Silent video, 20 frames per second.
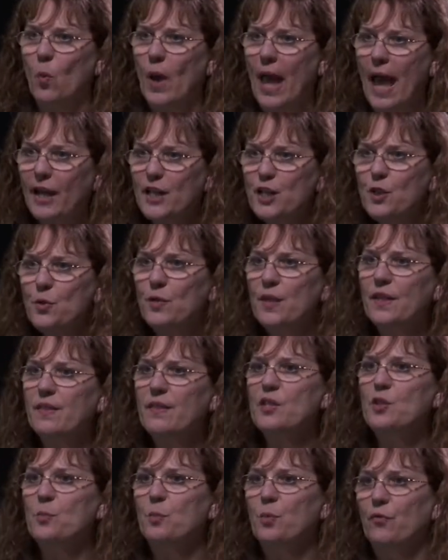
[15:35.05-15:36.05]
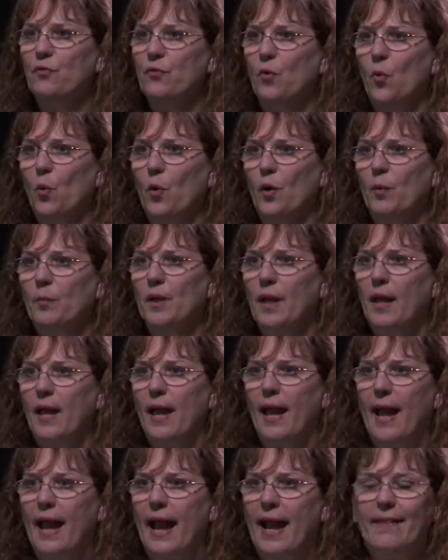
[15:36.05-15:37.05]
How do you think this performed?
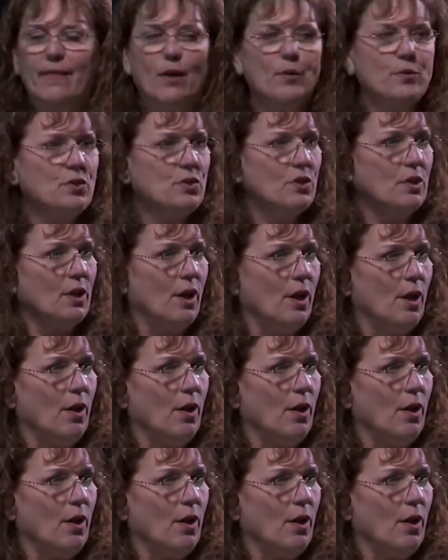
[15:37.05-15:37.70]
And those